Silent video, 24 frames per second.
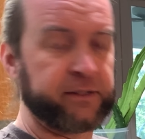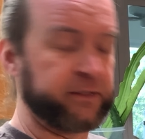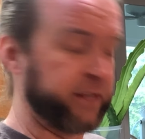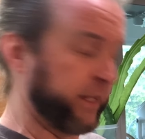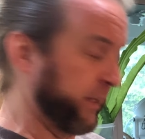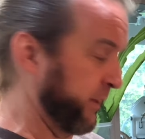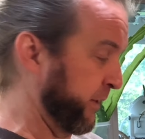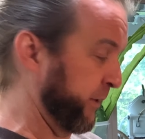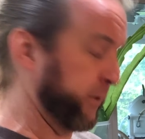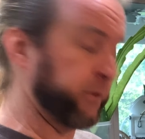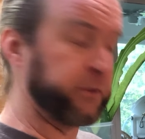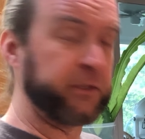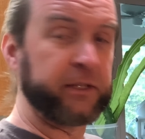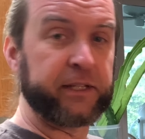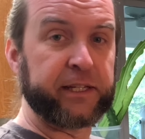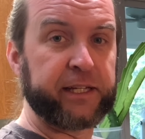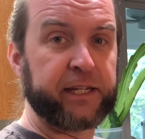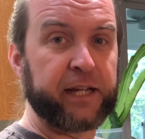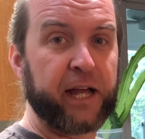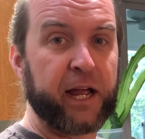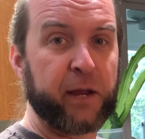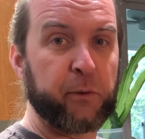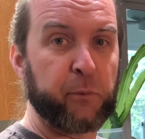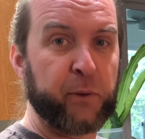Like
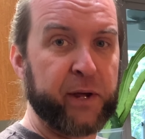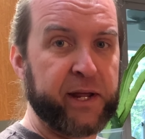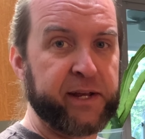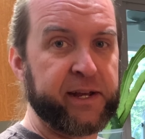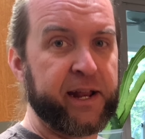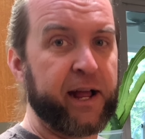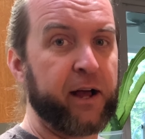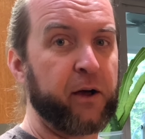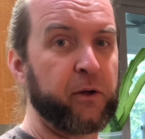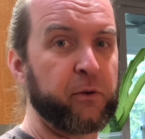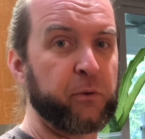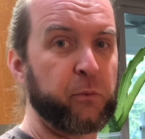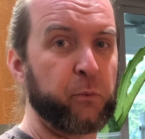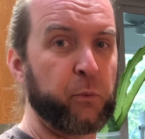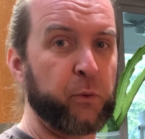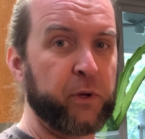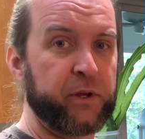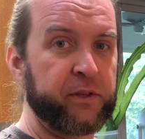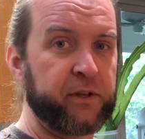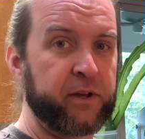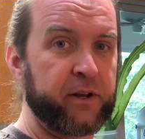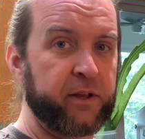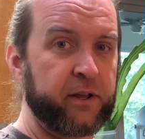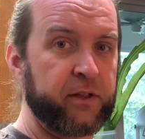literally, I weighed out
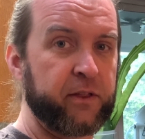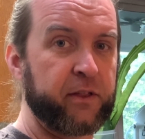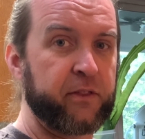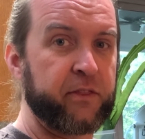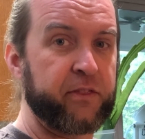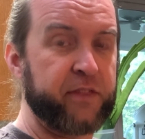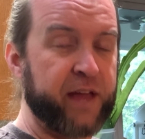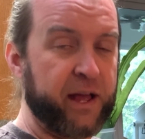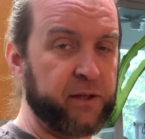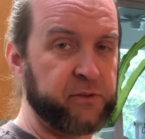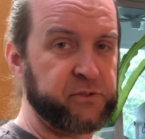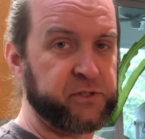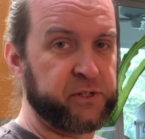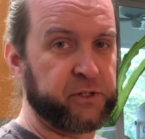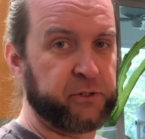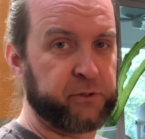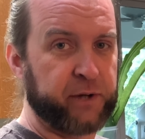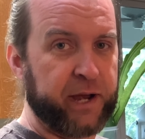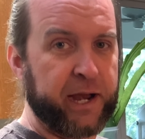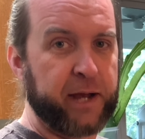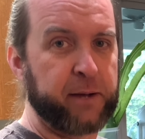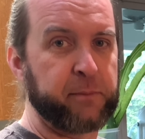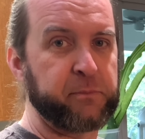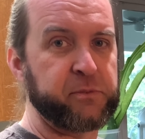1,000
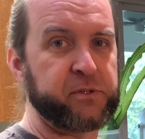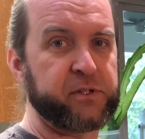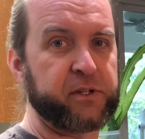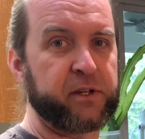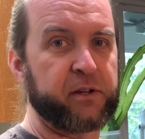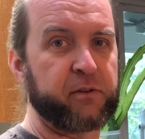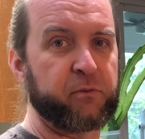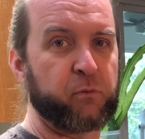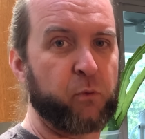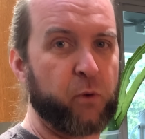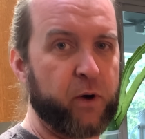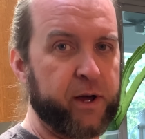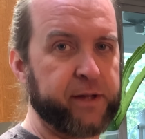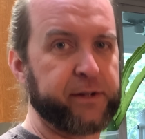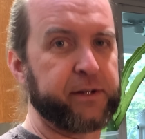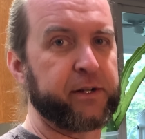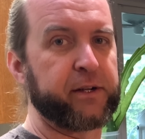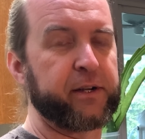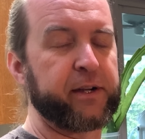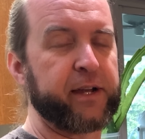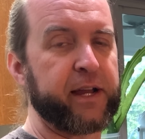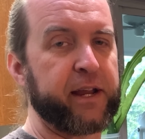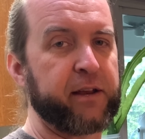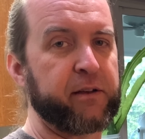grams of
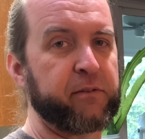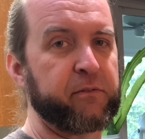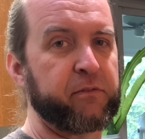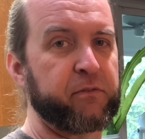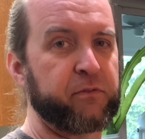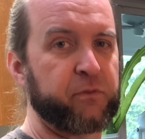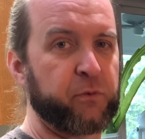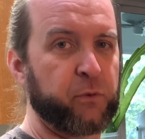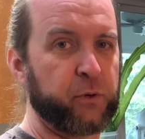water and